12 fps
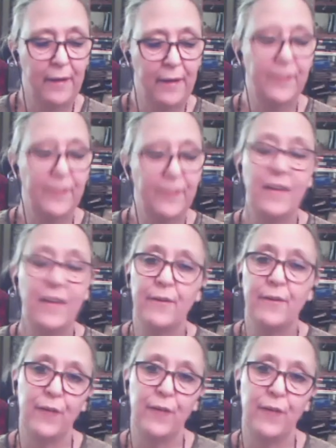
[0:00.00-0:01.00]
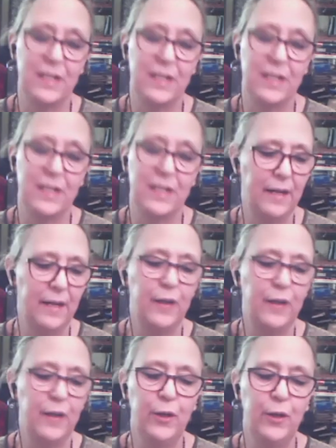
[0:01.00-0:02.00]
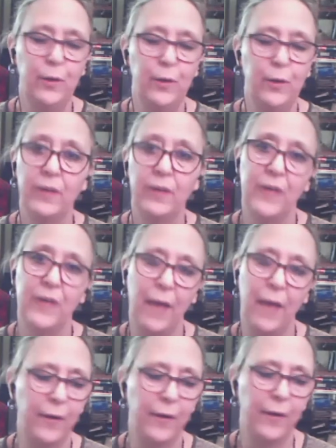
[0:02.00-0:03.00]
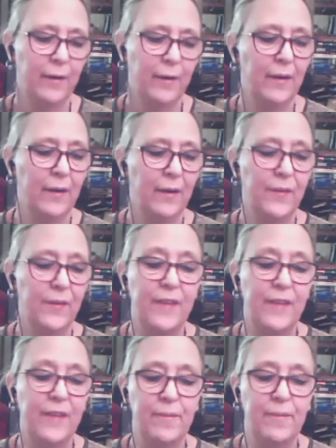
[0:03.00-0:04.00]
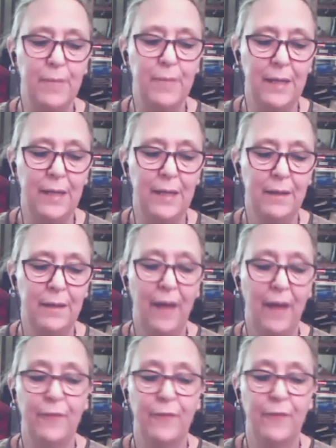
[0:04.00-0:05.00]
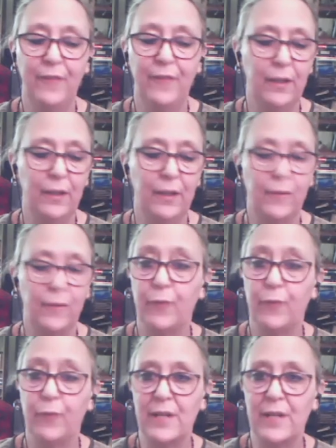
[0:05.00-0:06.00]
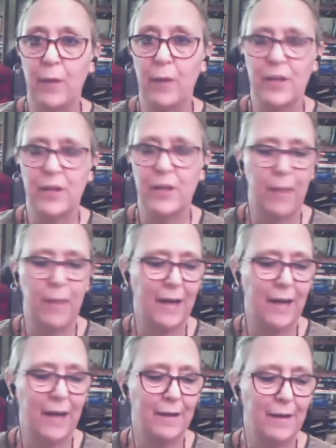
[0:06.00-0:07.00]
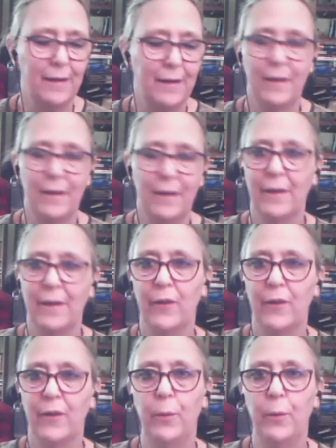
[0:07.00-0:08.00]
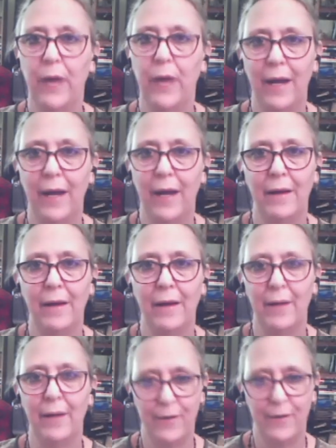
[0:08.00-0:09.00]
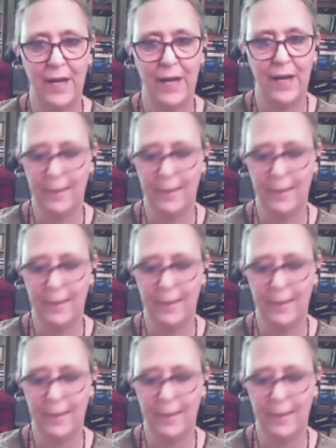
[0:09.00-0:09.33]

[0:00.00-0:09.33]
the scent of fresh linen and you, together, the scent of me and the feel of a freshly washed blanket, the bouquet of night.